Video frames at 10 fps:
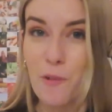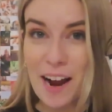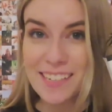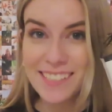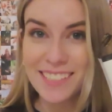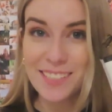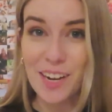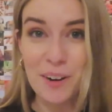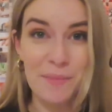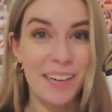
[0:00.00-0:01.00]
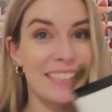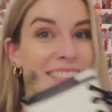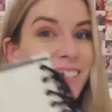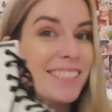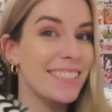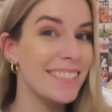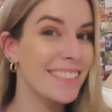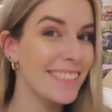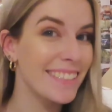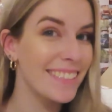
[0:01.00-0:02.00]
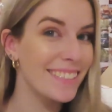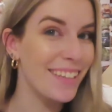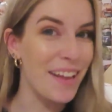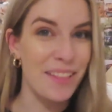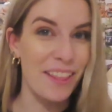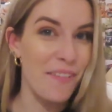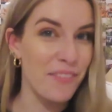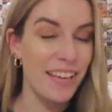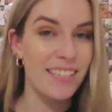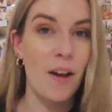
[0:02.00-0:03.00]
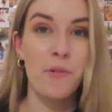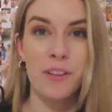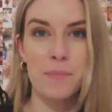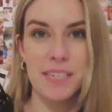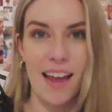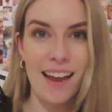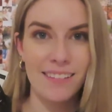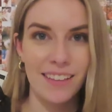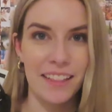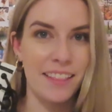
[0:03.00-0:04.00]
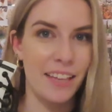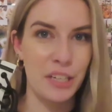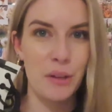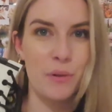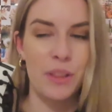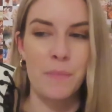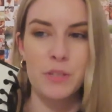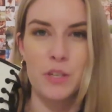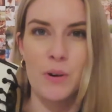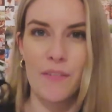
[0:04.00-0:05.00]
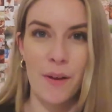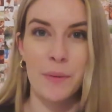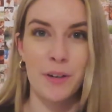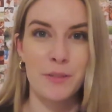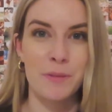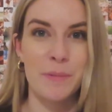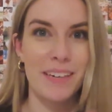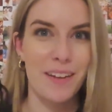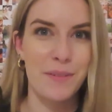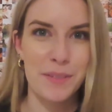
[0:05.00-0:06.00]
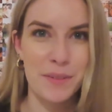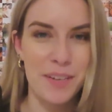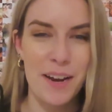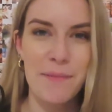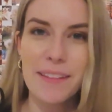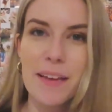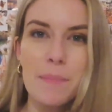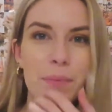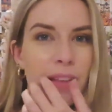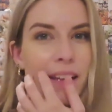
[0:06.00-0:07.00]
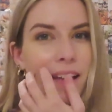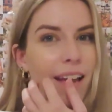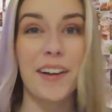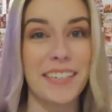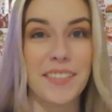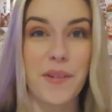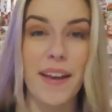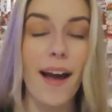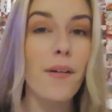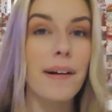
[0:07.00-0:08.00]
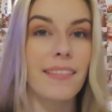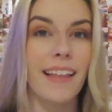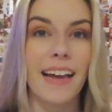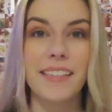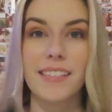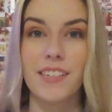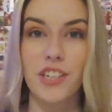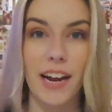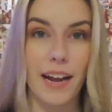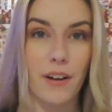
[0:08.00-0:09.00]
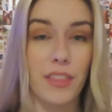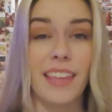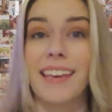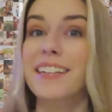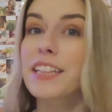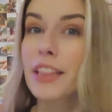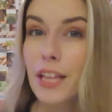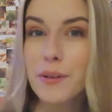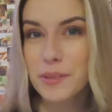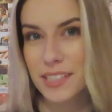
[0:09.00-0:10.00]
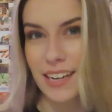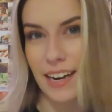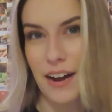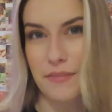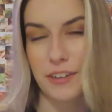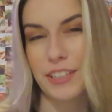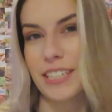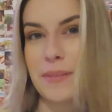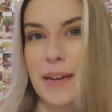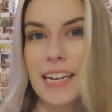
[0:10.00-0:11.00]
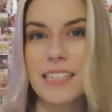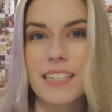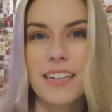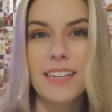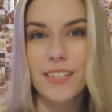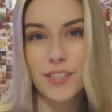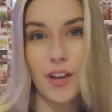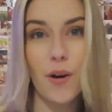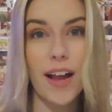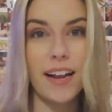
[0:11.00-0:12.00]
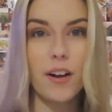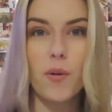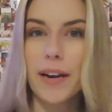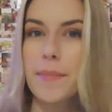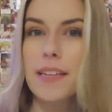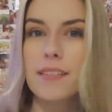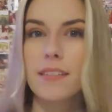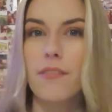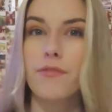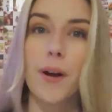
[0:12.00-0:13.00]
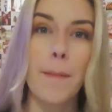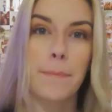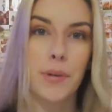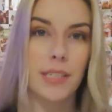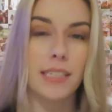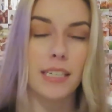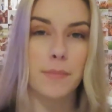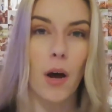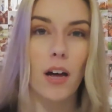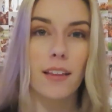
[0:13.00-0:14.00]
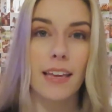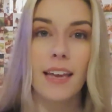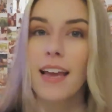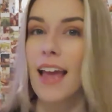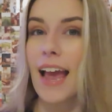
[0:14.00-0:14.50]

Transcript: white Doc Martens. I love these. I wore them today. Like, literally wore them to our family Christmas because I was so excited about them. Okay, so now let's check out the clothes that I got for Christmas. So I got quite a bit of stuff from Princess Polly,